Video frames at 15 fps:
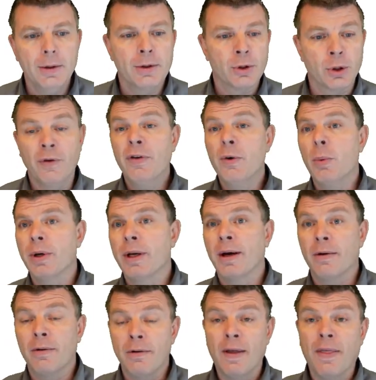So if you want
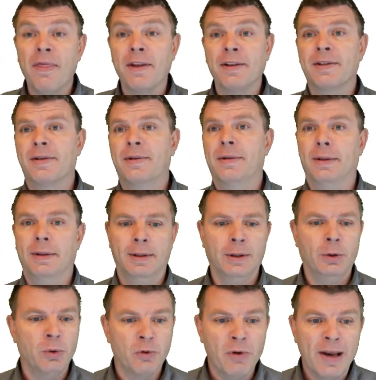to run this,
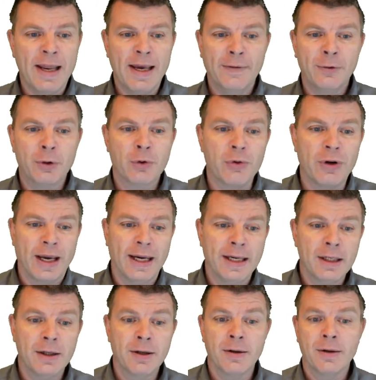you really have to
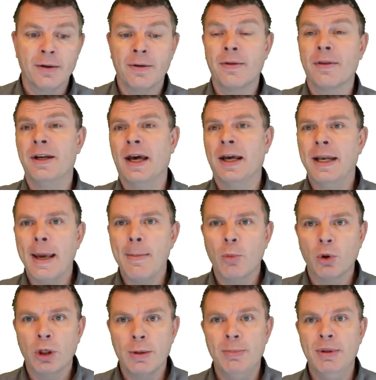create the
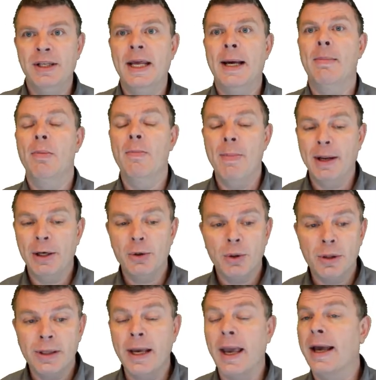DynamoDB table
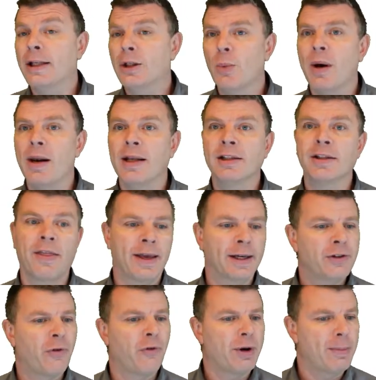manually, as well as the
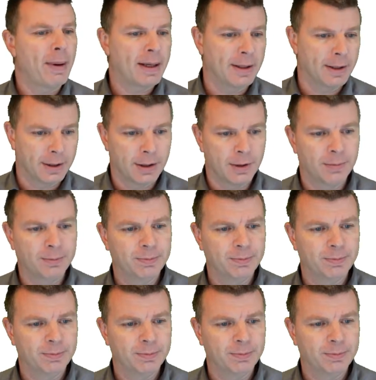S3 bucket.